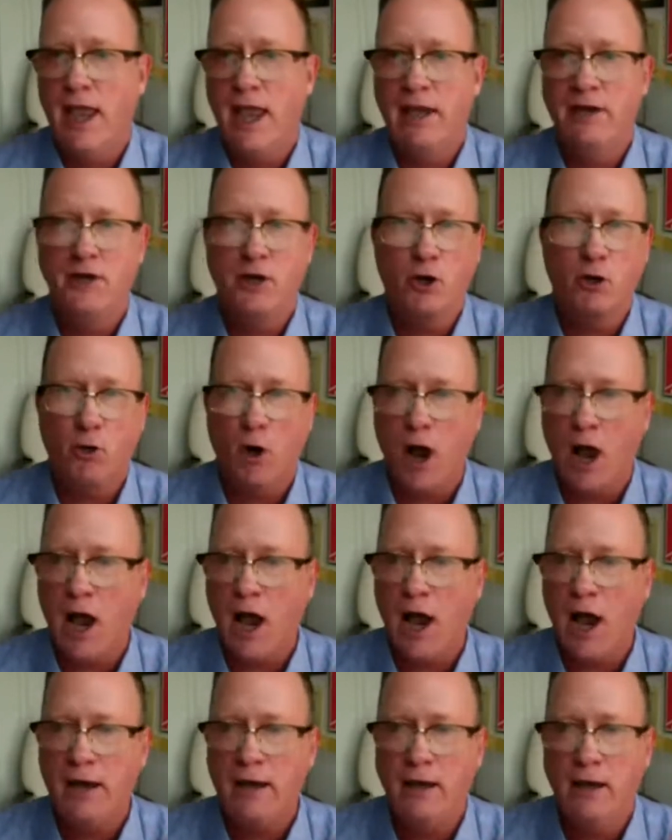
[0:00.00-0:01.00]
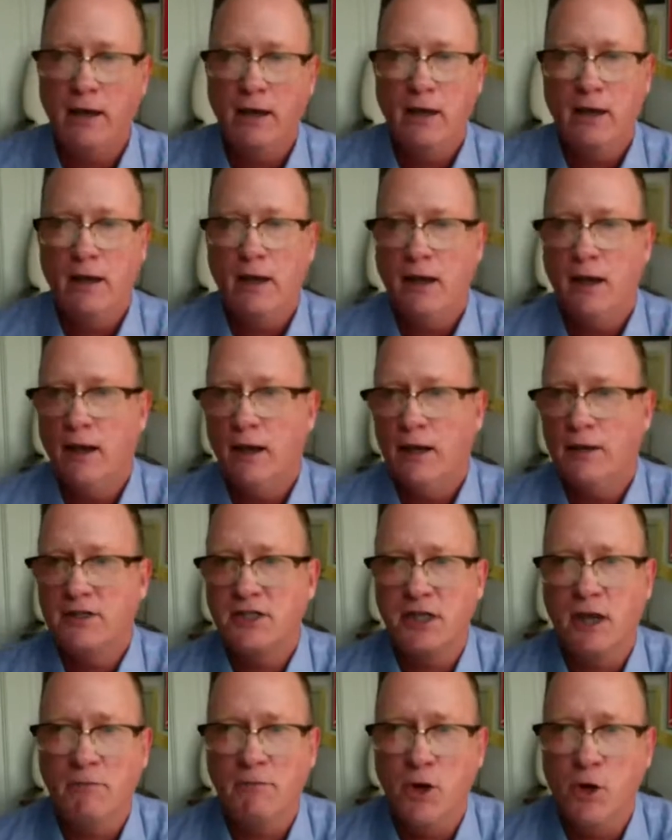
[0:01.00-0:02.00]
and decried uh,
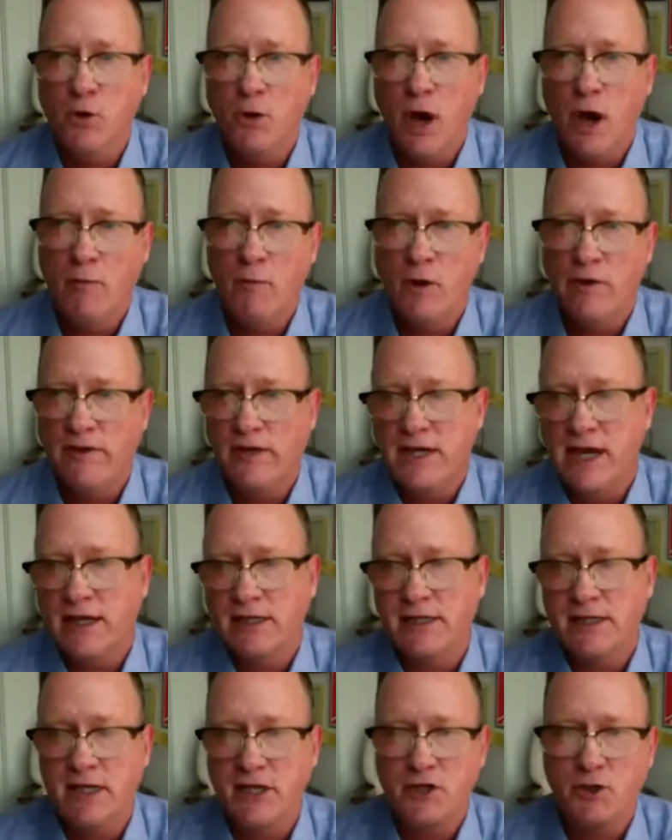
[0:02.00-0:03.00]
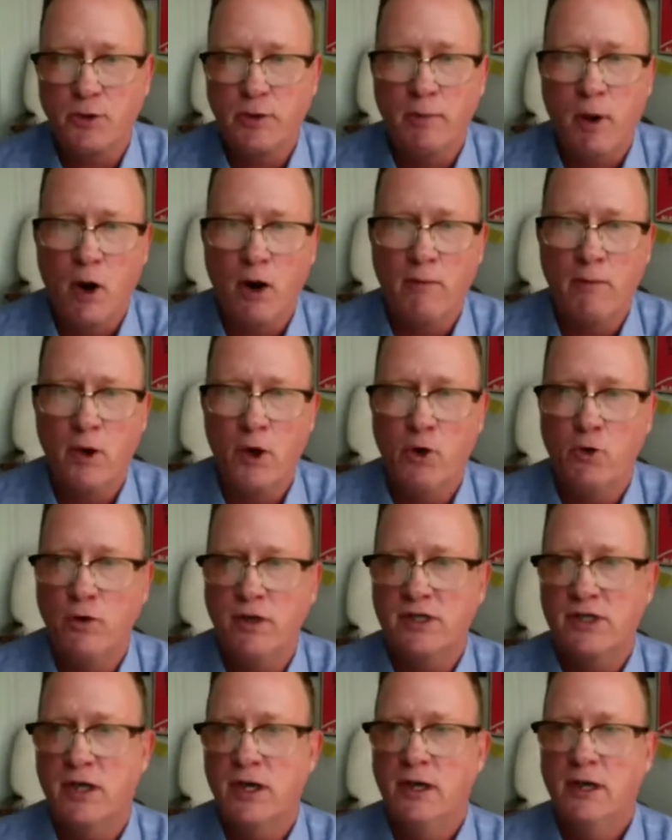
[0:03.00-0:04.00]
some newcomer in the Texas History Department who
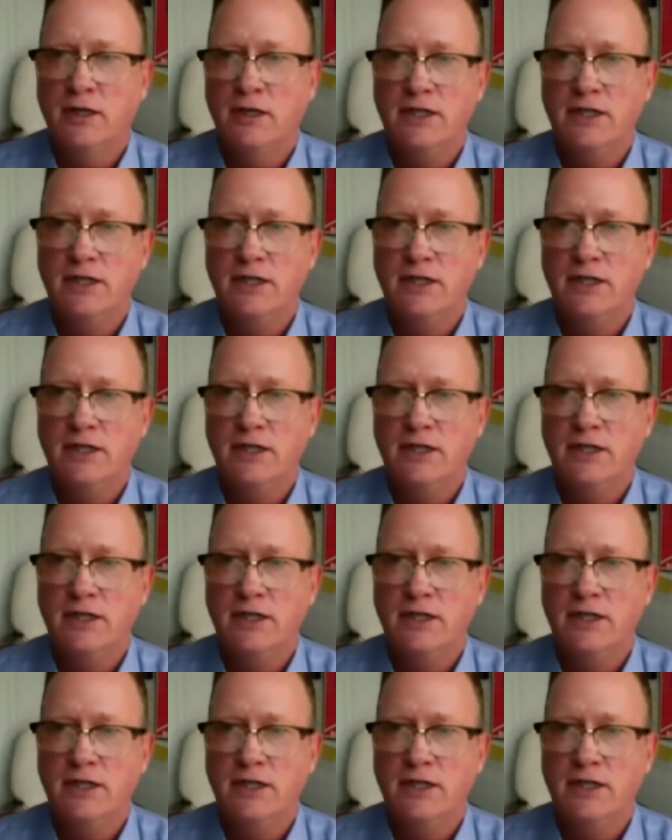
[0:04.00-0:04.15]
was